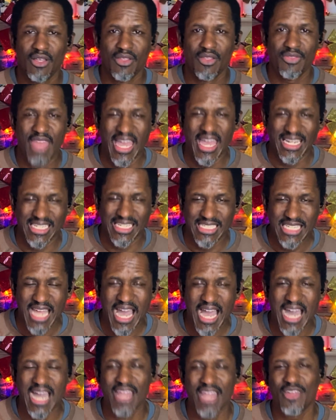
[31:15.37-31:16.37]
that
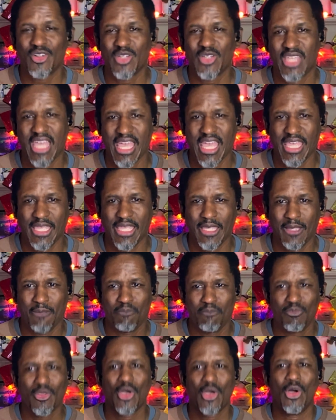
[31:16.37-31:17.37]
entire
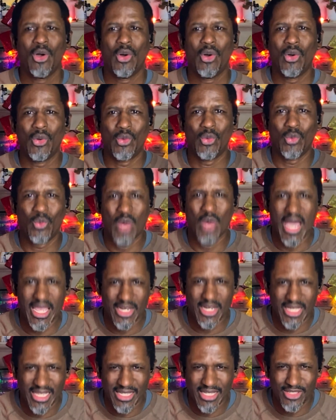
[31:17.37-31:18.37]
game right
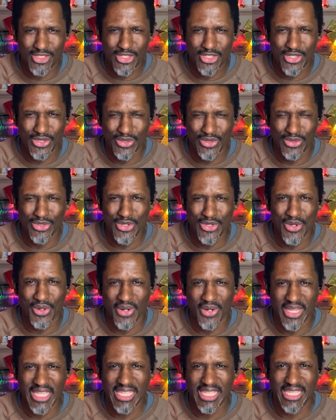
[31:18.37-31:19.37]
into
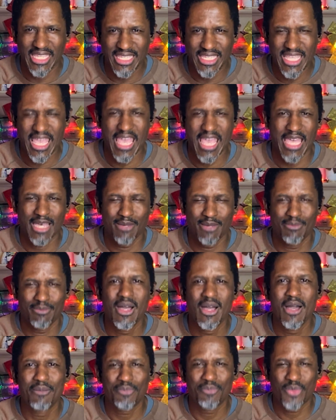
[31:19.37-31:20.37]
your Ecamm
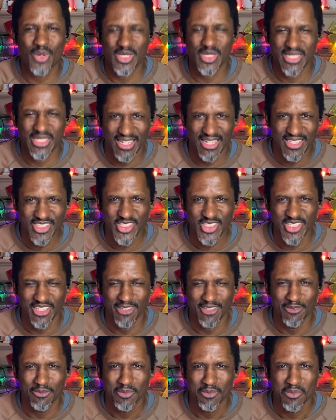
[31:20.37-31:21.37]

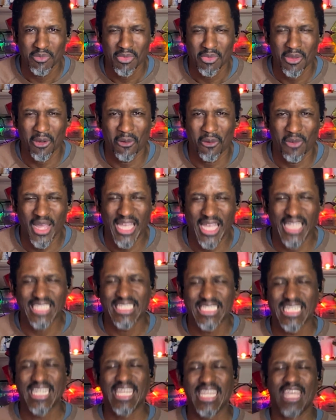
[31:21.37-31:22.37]
production. All right,
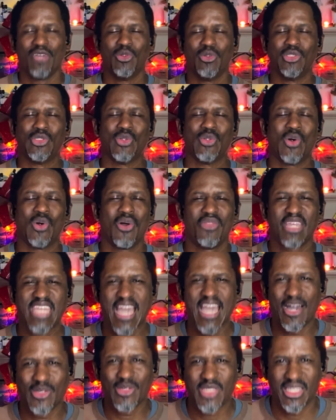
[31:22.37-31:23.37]
it will do all the
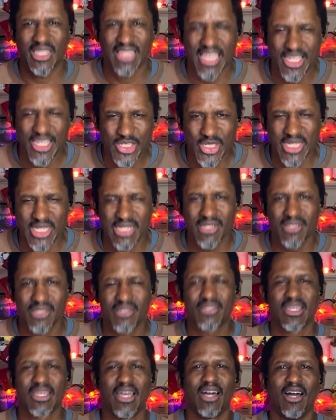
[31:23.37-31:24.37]

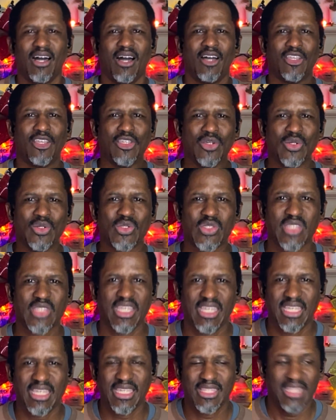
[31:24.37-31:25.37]
calculations. You'll
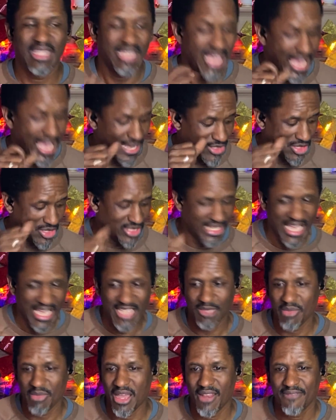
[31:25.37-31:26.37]
see the answers. As
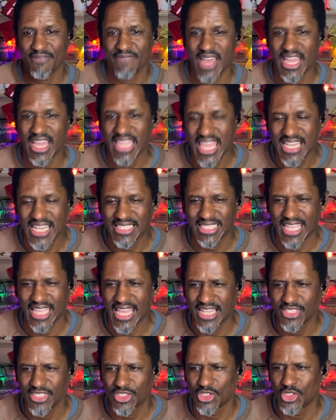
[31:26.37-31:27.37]
a matter of fact, as the
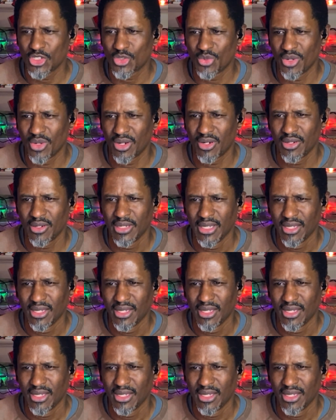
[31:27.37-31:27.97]
answers were